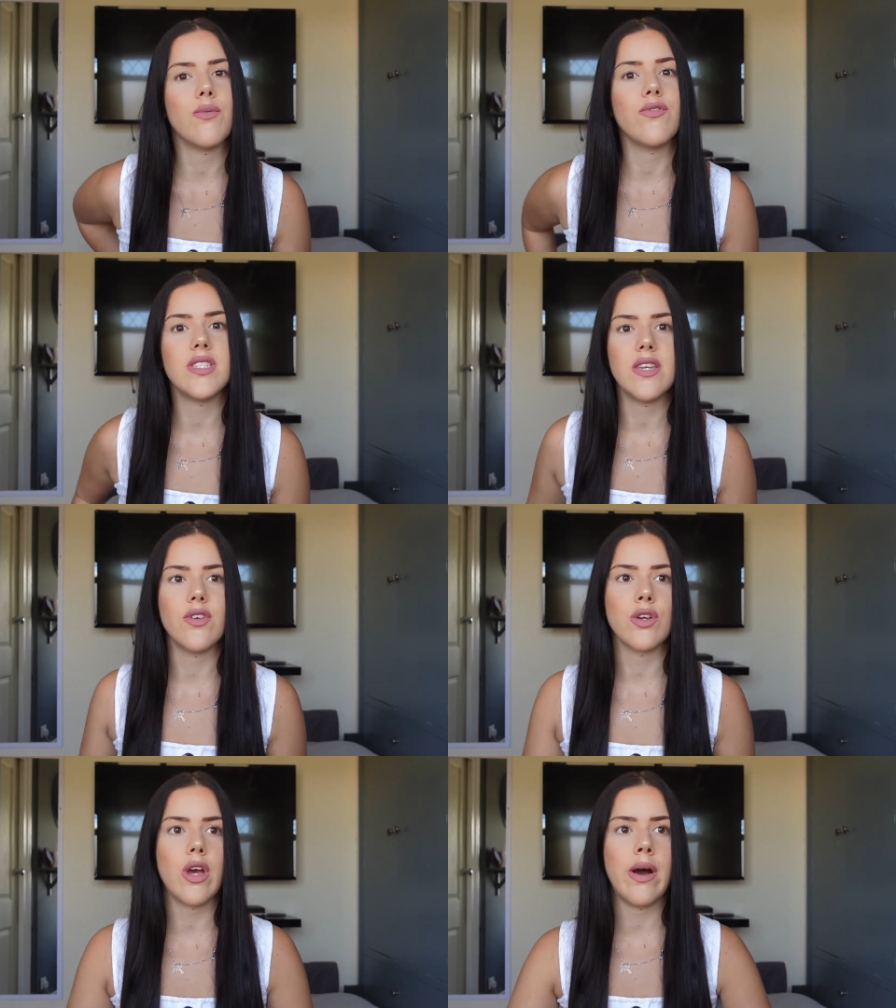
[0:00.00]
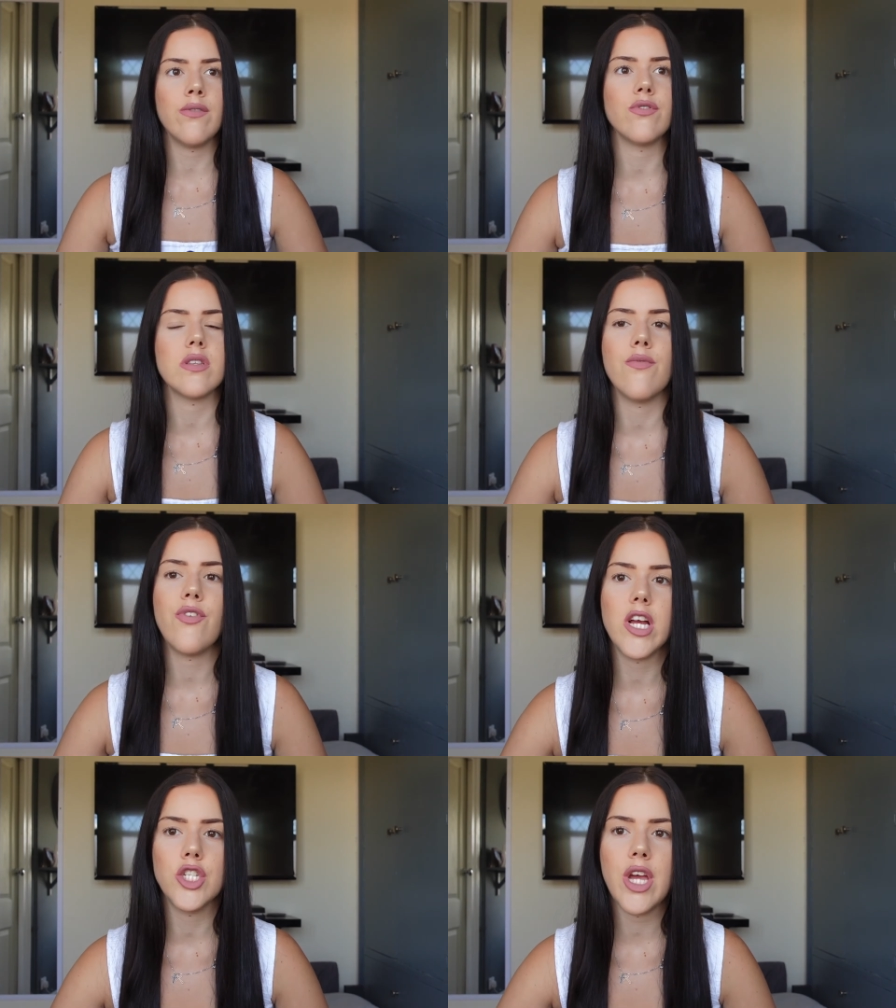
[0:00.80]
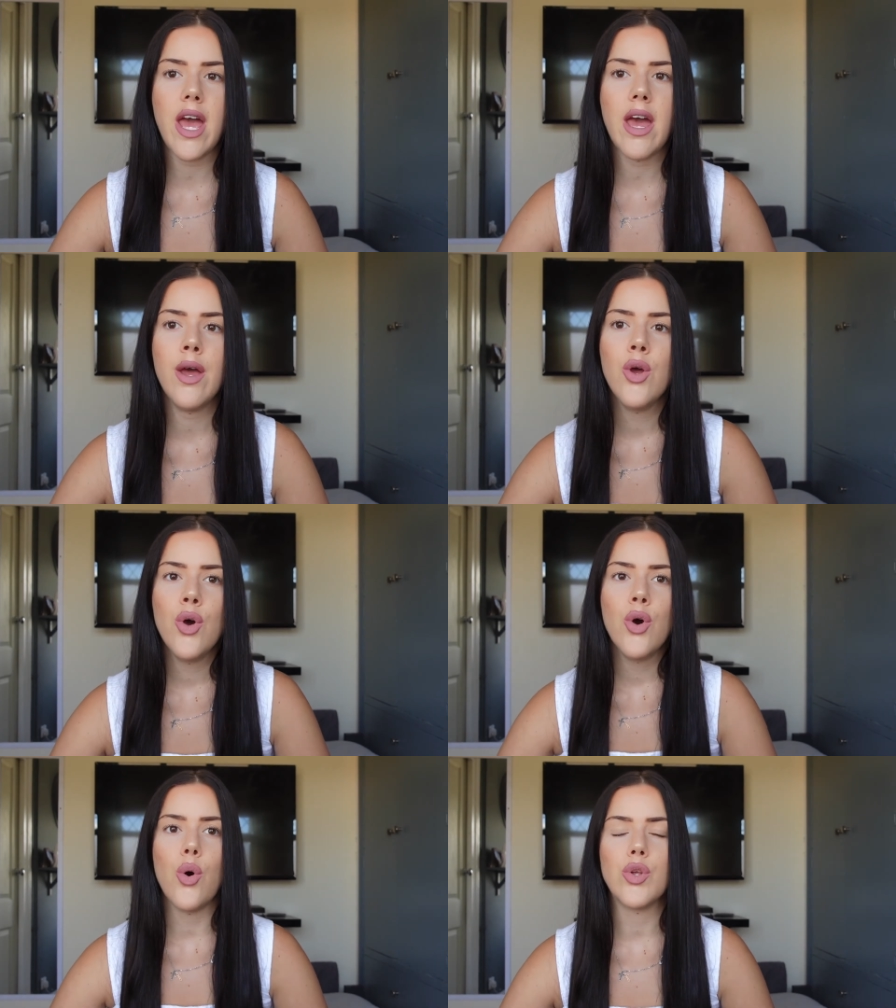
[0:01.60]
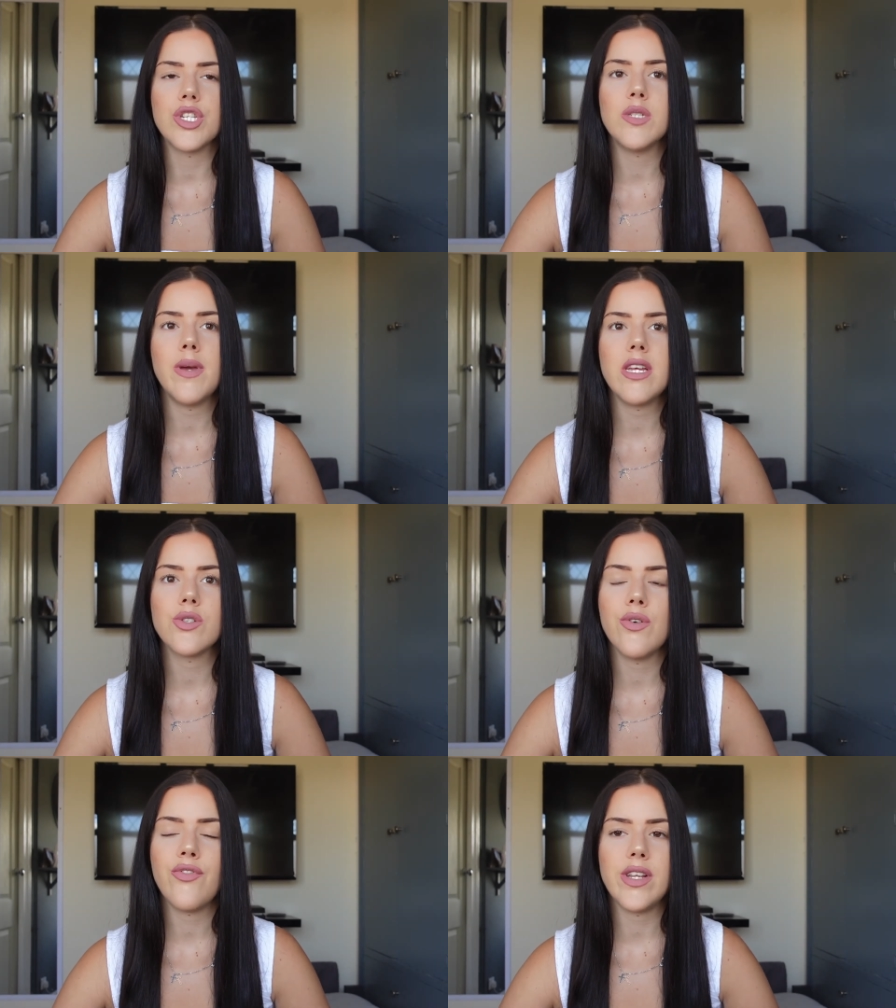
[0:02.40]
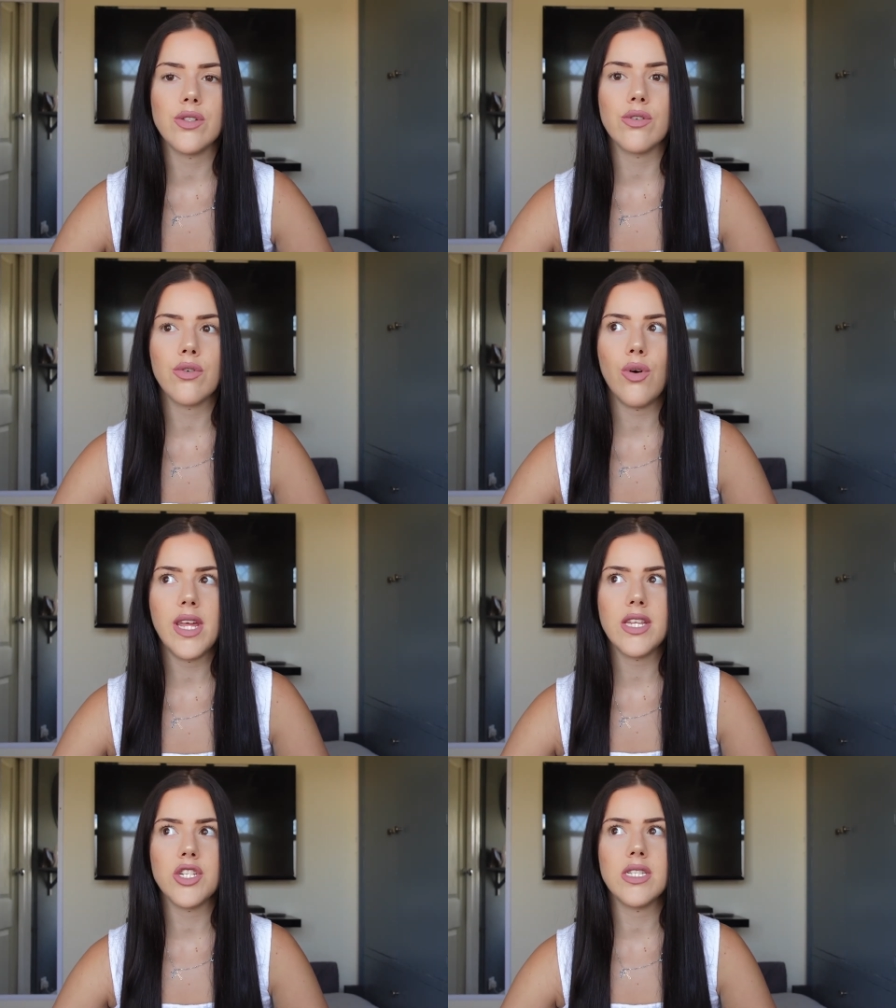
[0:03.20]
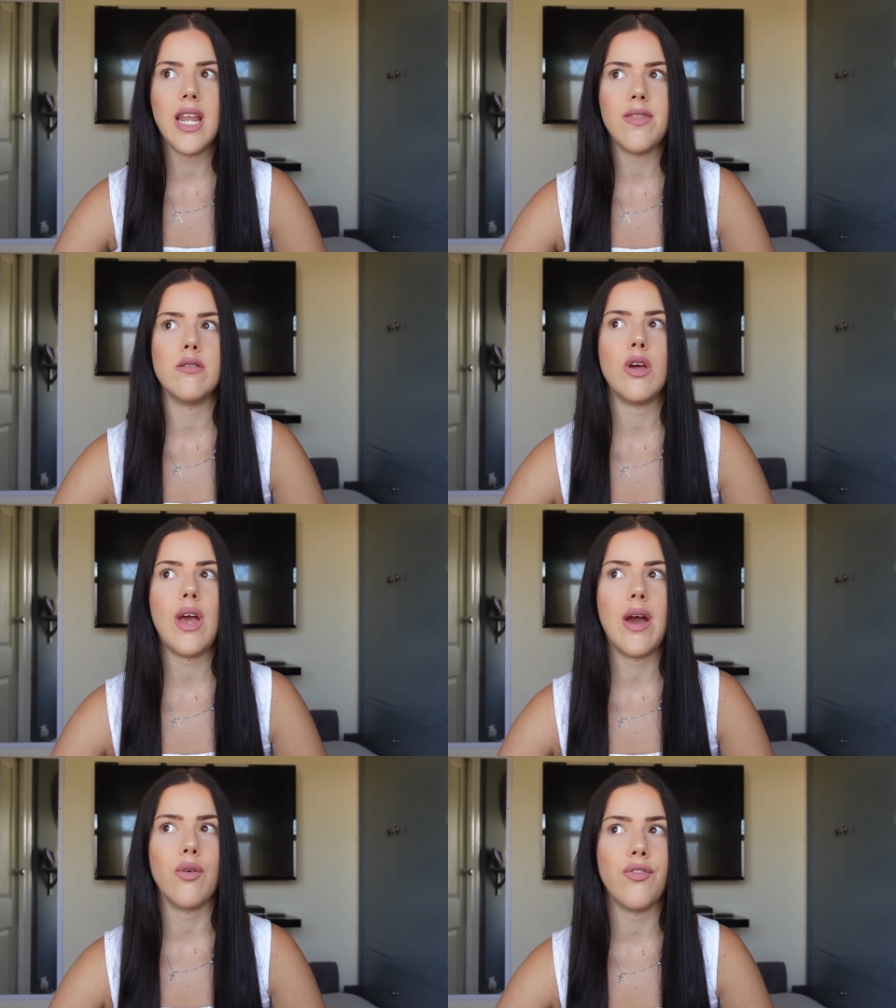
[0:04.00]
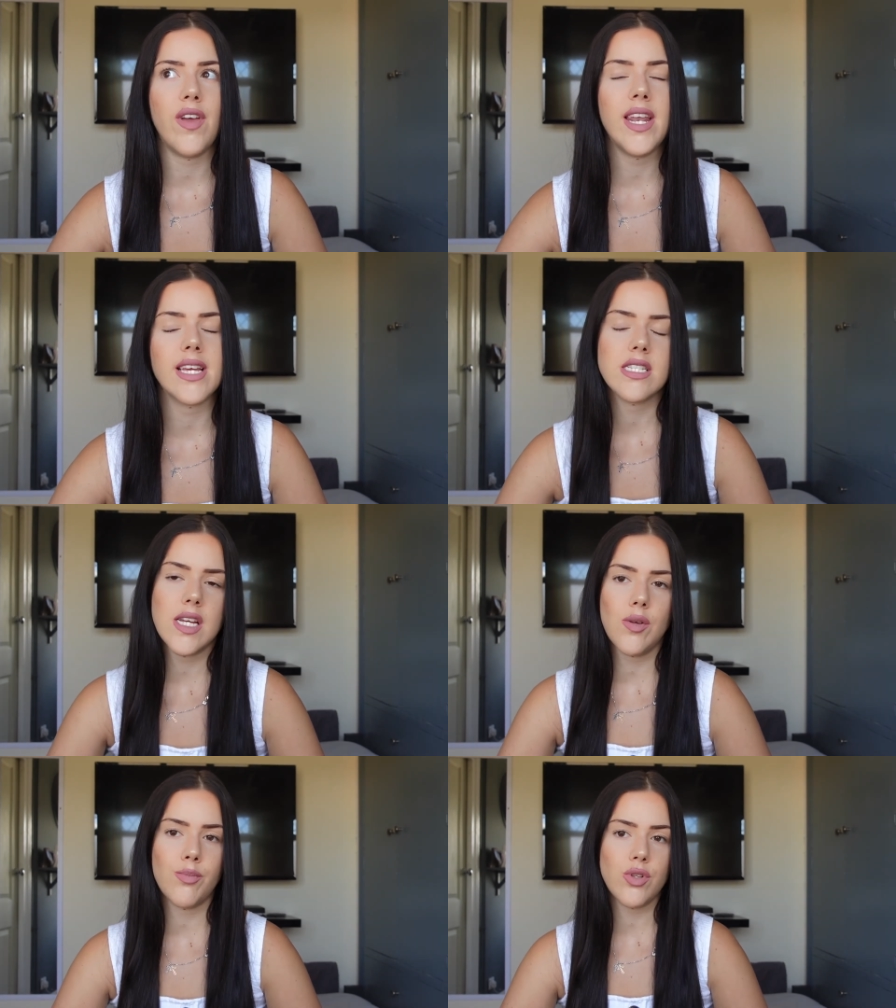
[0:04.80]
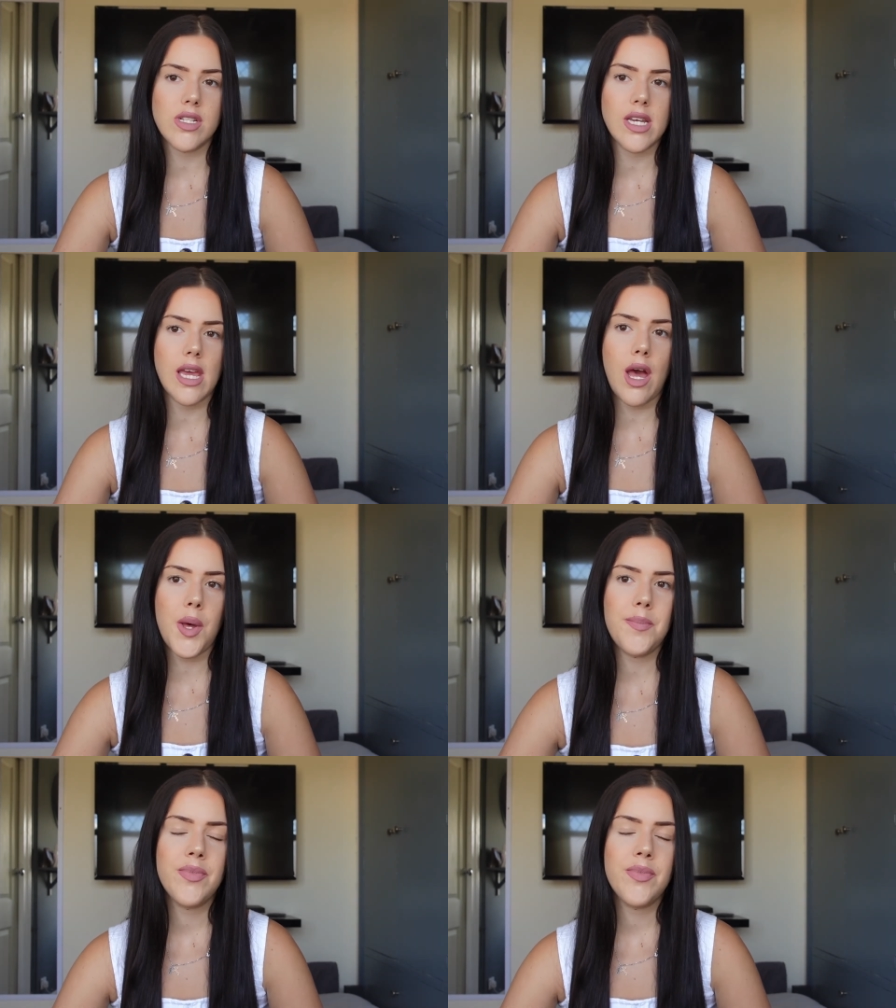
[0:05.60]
Obviously you can go out for some fresh air or just speak to a friend or a colleague just to let them know how you're feeling instead of bottling it up.